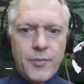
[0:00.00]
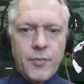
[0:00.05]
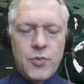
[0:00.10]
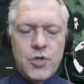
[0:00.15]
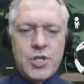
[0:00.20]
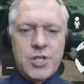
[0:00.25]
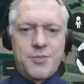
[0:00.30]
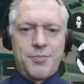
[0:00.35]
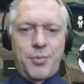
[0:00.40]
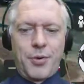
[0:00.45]

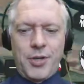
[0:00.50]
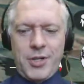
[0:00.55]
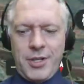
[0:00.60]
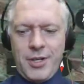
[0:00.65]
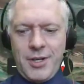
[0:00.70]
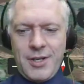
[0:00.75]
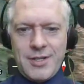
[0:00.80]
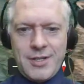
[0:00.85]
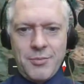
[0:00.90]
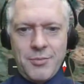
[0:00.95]
which is pretty
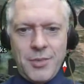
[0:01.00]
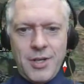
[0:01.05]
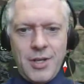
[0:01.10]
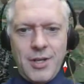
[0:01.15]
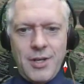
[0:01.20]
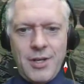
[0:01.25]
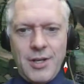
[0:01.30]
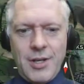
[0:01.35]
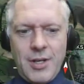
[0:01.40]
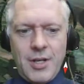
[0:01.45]
awesome.
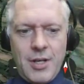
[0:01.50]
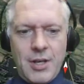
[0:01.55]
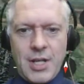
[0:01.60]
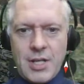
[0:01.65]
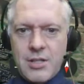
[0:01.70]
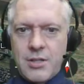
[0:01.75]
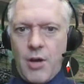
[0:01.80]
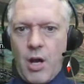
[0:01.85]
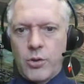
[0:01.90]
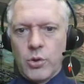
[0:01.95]

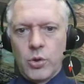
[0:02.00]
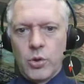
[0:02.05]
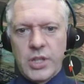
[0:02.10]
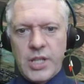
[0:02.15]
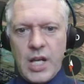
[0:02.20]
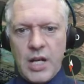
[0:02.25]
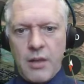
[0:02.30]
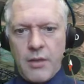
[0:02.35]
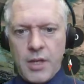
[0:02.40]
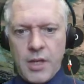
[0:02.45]
That's not
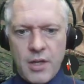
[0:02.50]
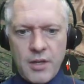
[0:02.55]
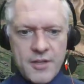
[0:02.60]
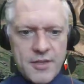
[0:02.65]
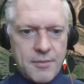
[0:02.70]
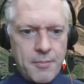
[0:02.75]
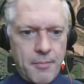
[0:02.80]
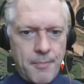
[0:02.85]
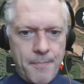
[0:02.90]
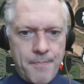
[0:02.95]
holding anything
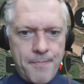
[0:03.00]
else.